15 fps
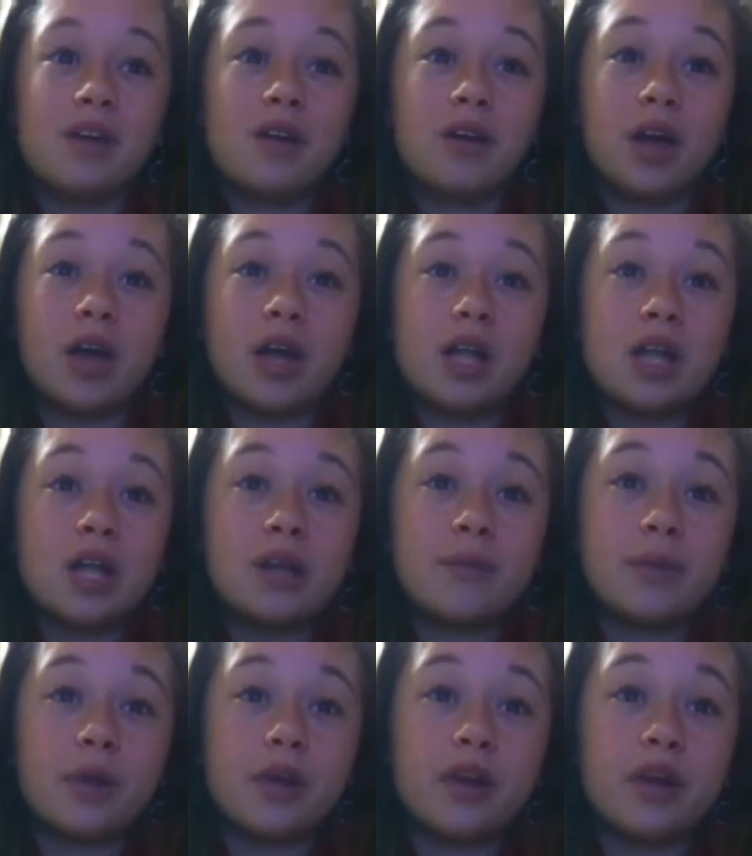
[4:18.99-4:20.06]
Okay.
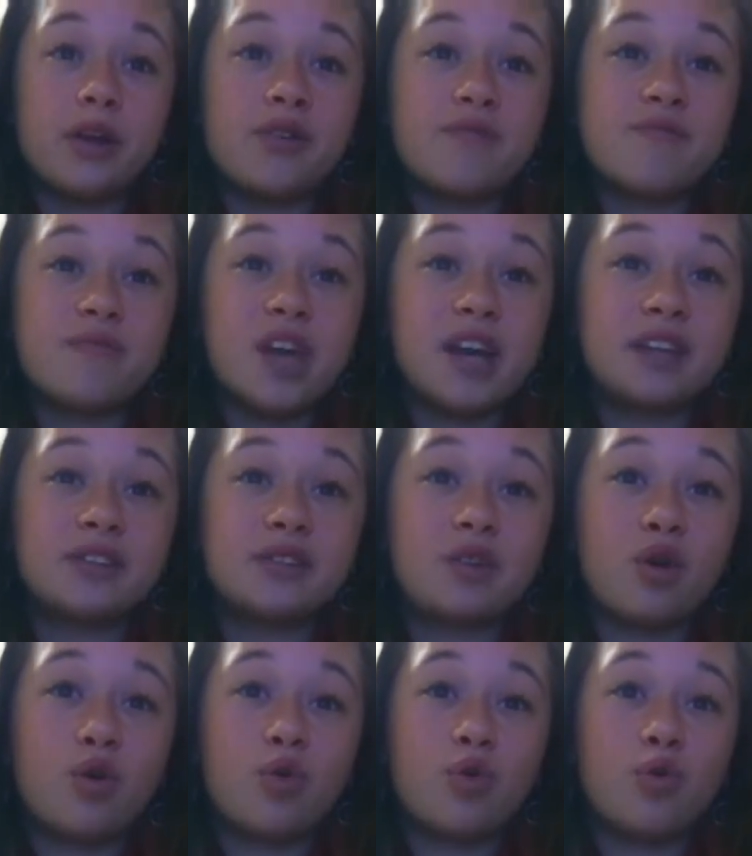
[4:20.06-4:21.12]
Um, next
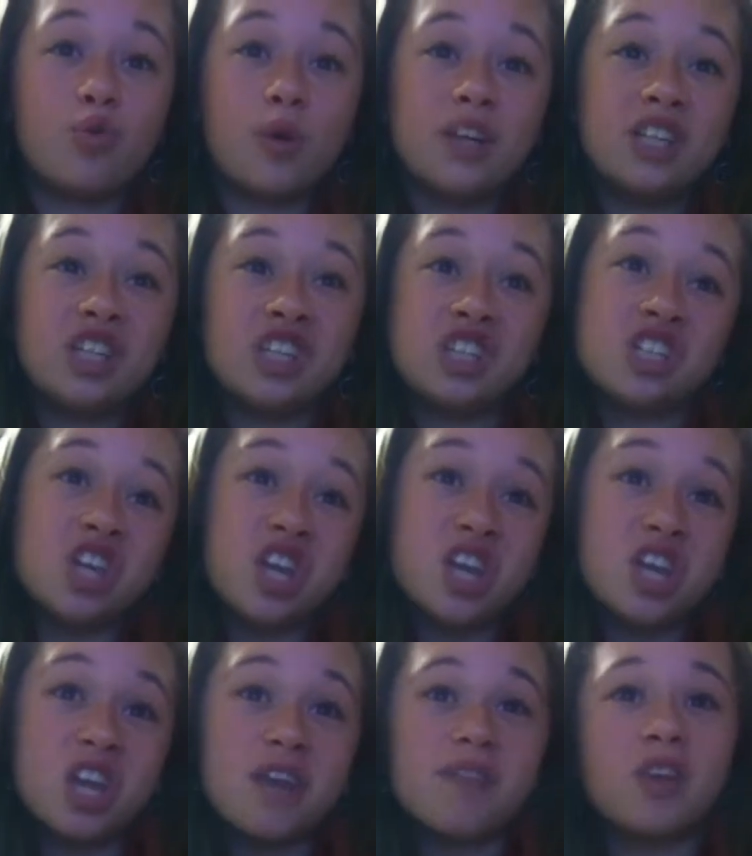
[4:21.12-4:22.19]

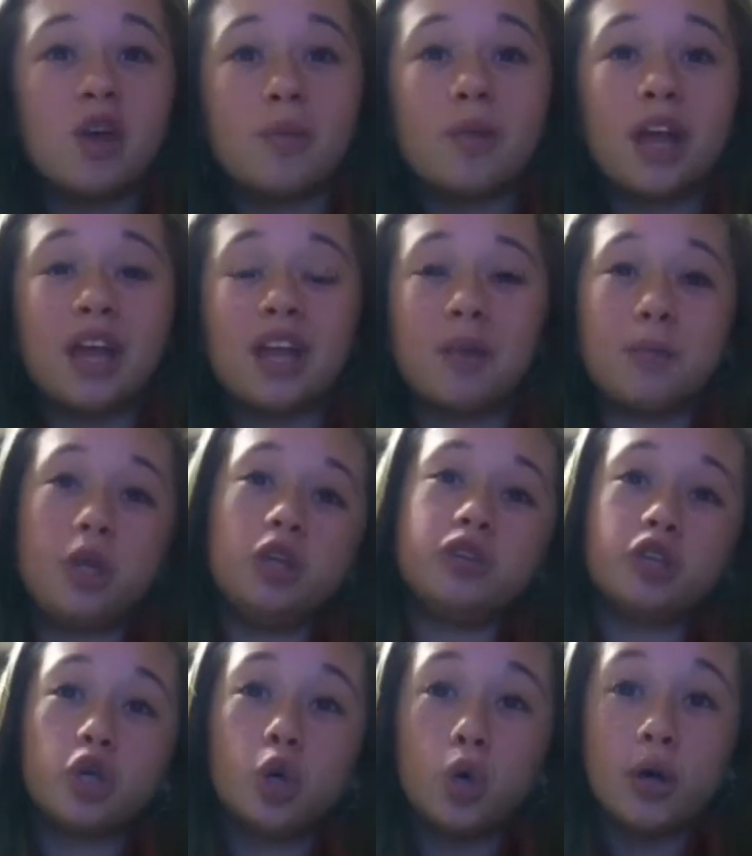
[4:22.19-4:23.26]
question. If you could play a
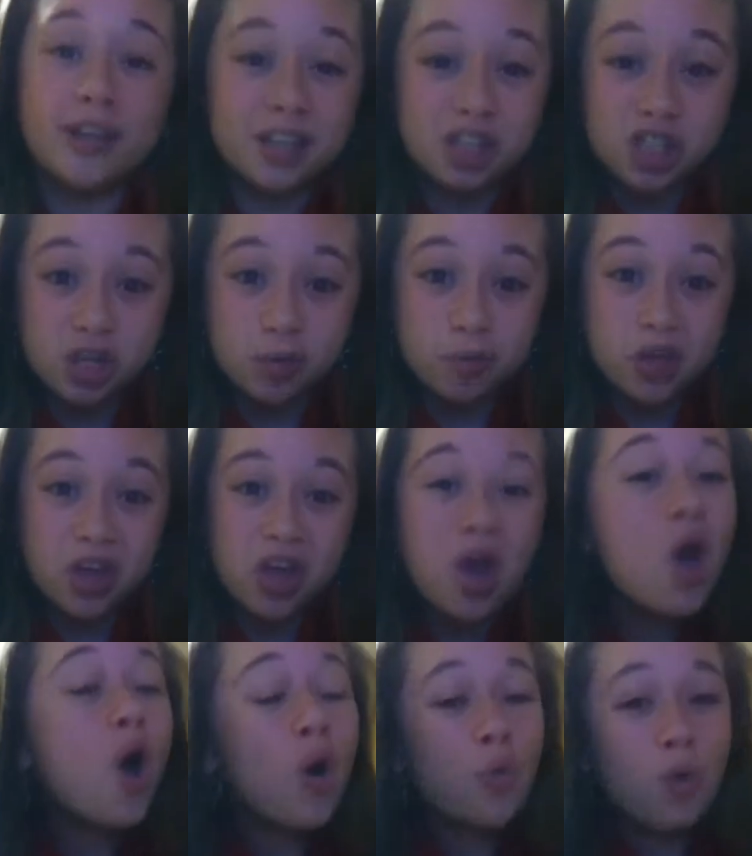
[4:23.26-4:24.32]
musical instrument,
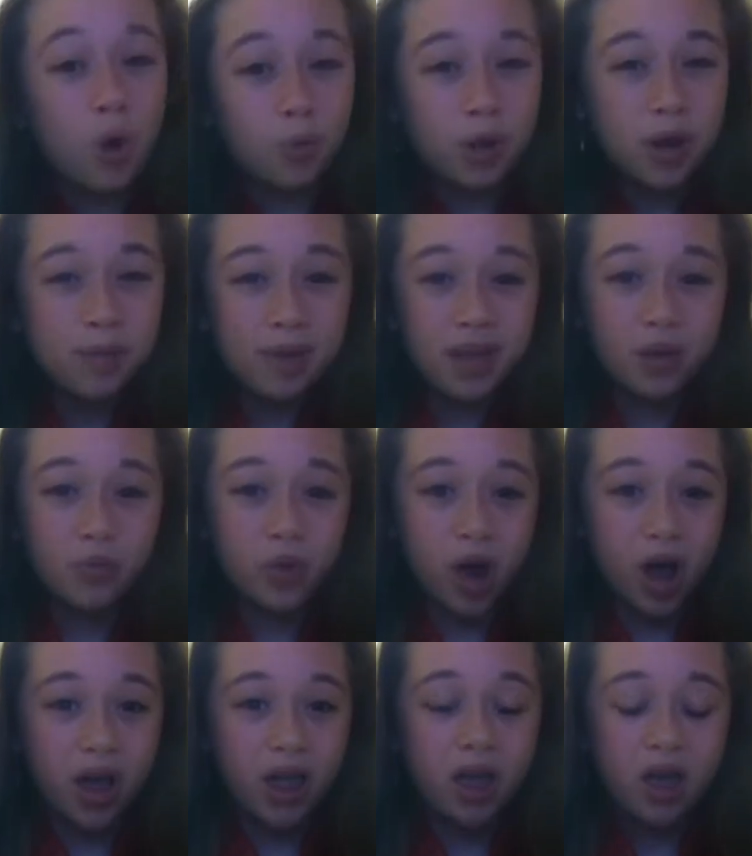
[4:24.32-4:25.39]
what would it be and
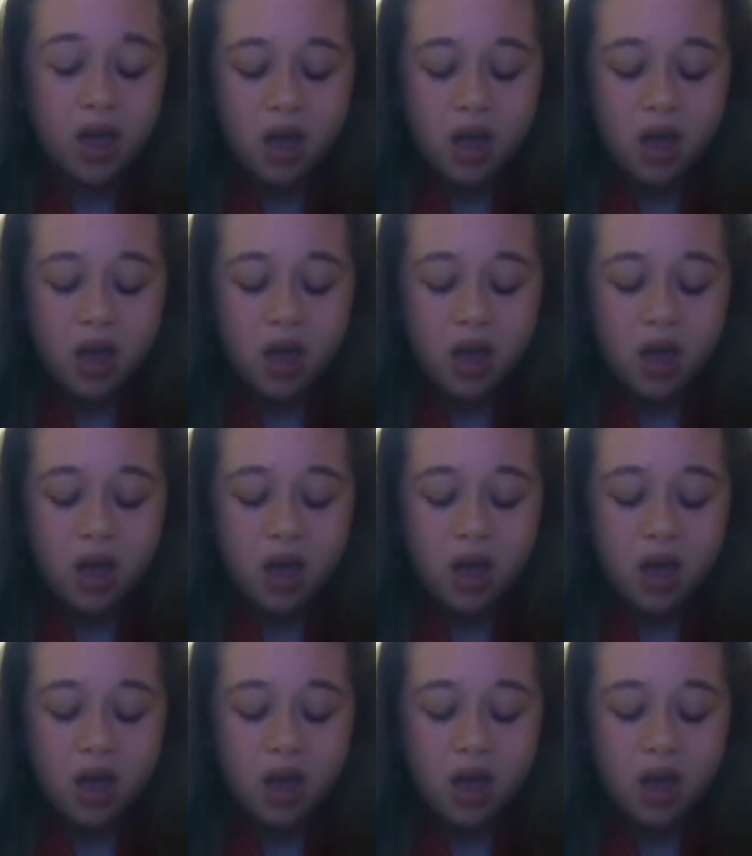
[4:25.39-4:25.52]
why?